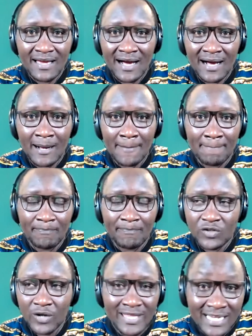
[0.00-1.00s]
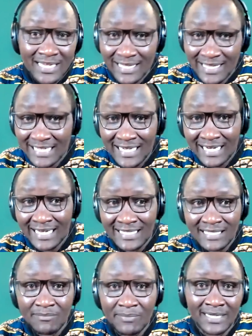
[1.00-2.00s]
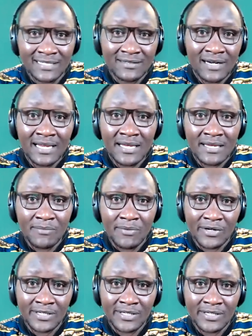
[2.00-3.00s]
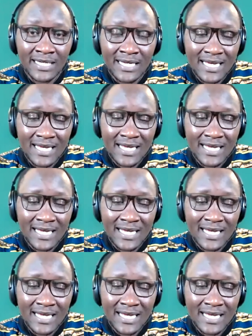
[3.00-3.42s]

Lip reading: So I think the targeting part is really important.